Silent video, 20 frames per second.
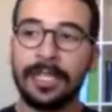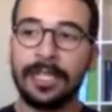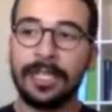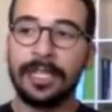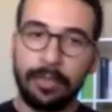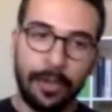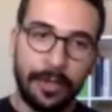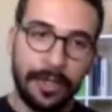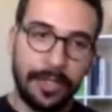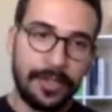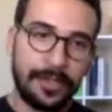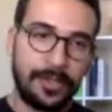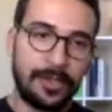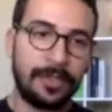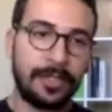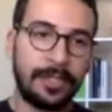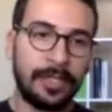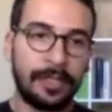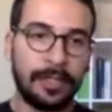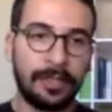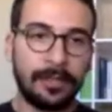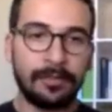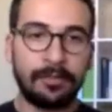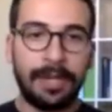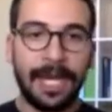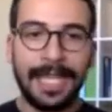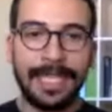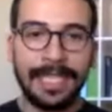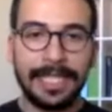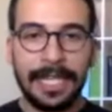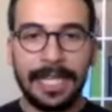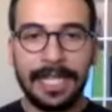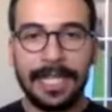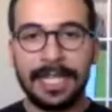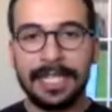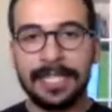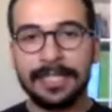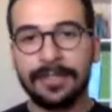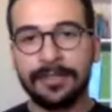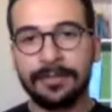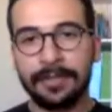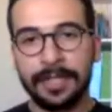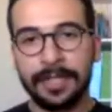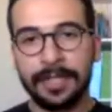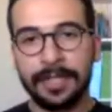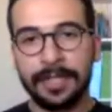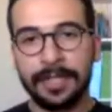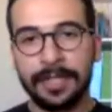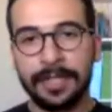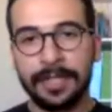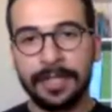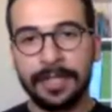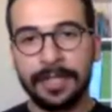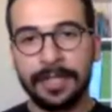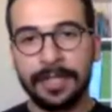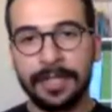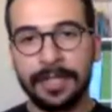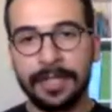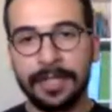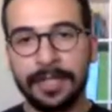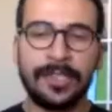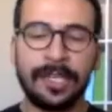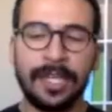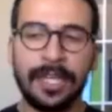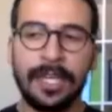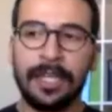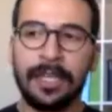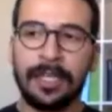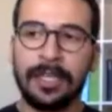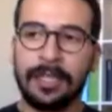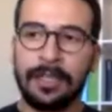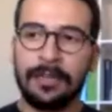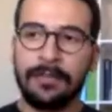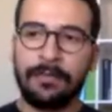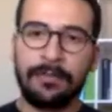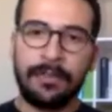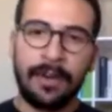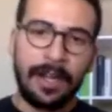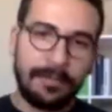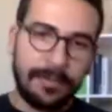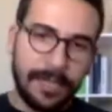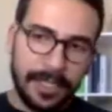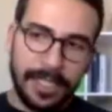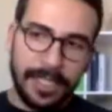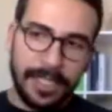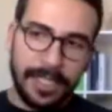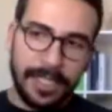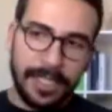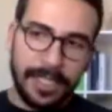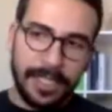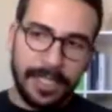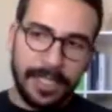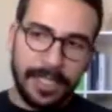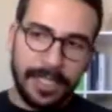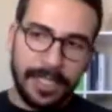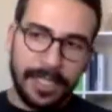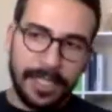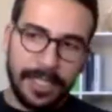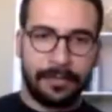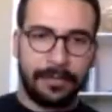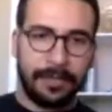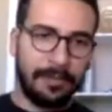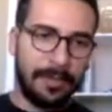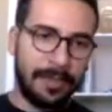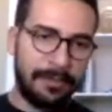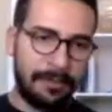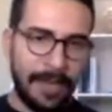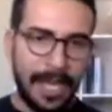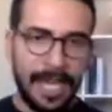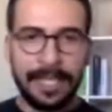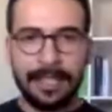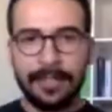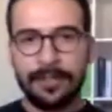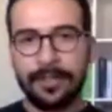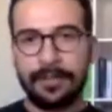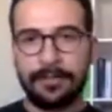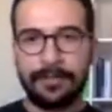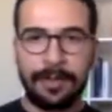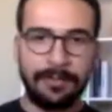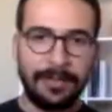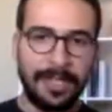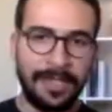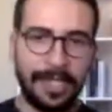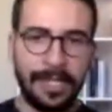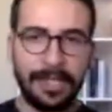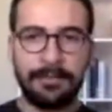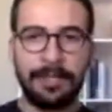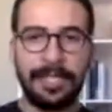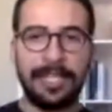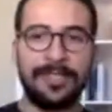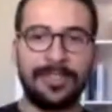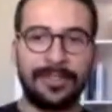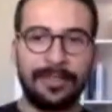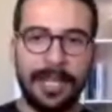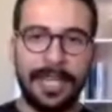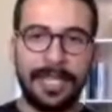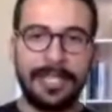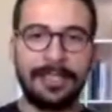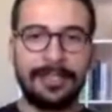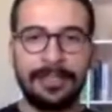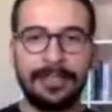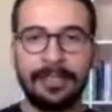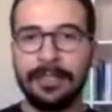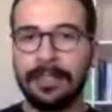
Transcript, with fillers: points, you can load polygons, rectangle RDDs, from the data that is loaded from the files or from the database, right?